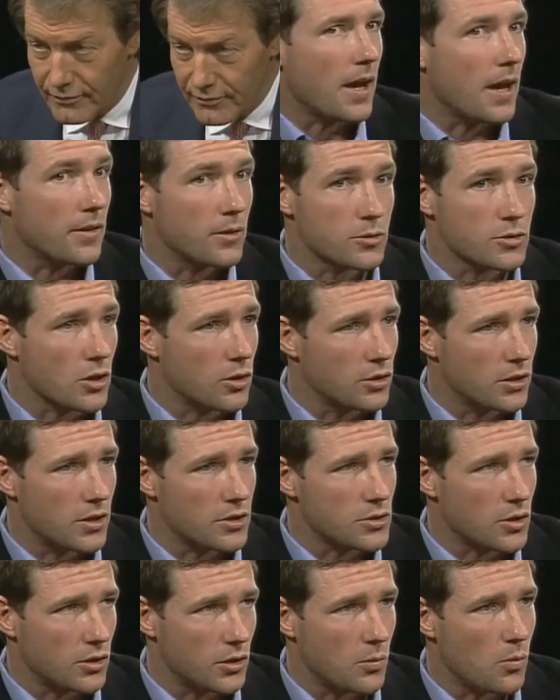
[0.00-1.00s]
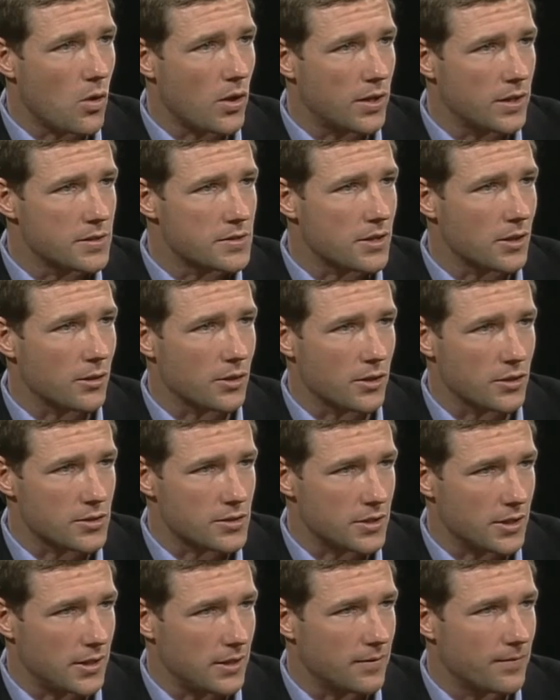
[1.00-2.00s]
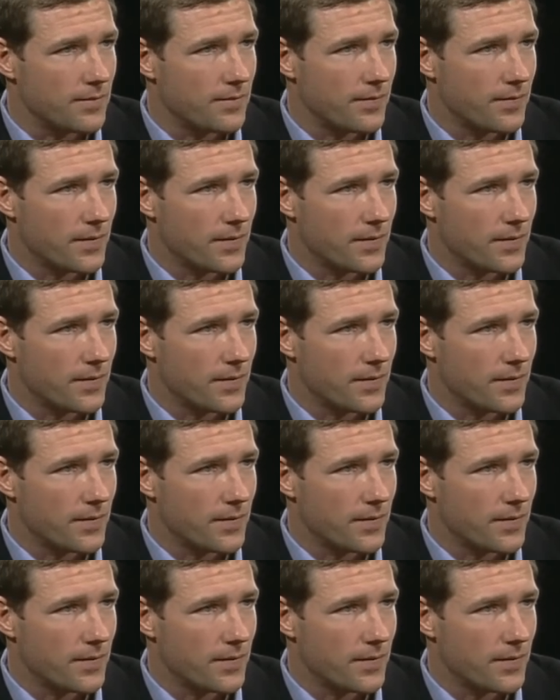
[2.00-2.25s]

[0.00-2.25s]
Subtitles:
Yeah, and there's only one interior scene.